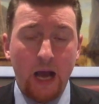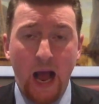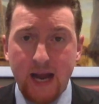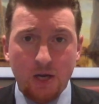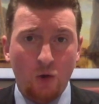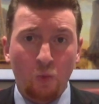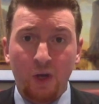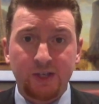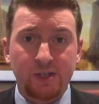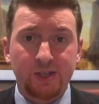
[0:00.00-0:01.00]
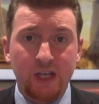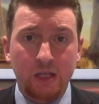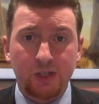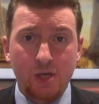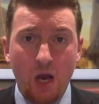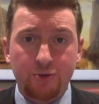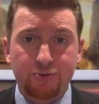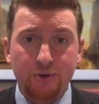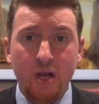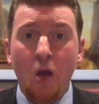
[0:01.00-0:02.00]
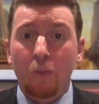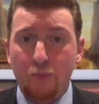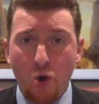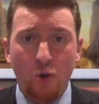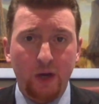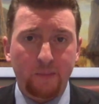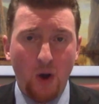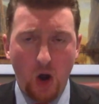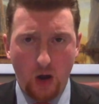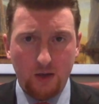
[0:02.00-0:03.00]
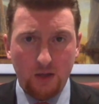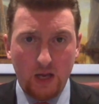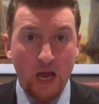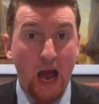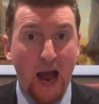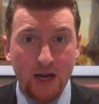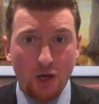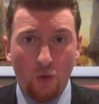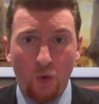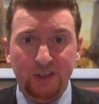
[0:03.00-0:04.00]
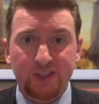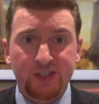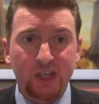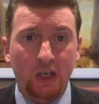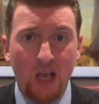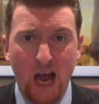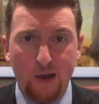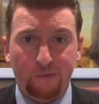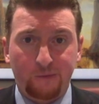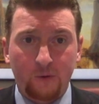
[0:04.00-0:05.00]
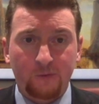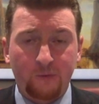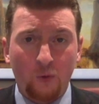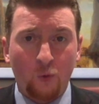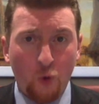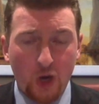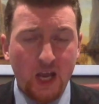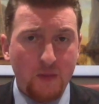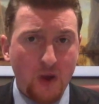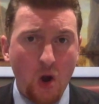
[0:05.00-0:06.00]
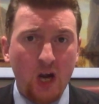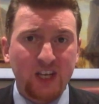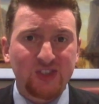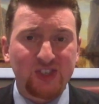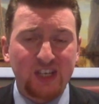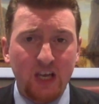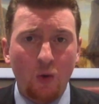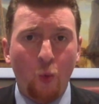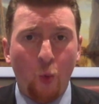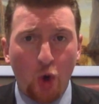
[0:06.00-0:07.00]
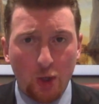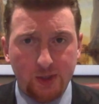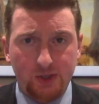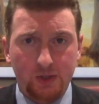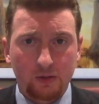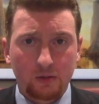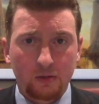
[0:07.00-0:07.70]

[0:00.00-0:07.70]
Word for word: I don't want to see this country broken apart. I don't want to see life for working Americans get worse.